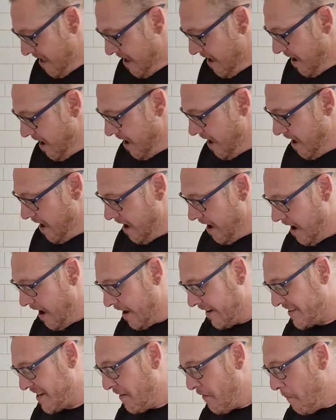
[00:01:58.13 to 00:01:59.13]
Uh, ah,
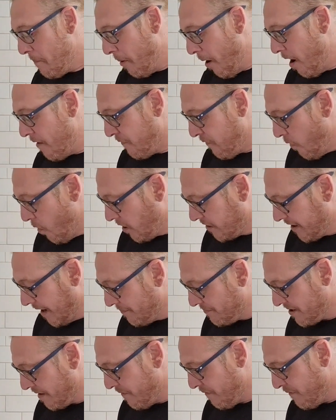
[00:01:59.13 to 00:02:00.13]
7.4
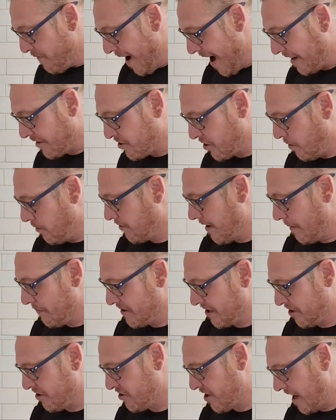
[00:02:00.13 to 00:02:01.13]
grams of fat, 2 grams
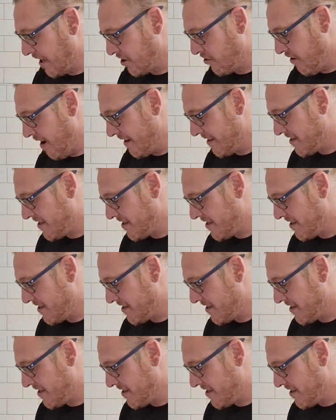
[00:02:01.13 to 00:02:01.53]
of saturates,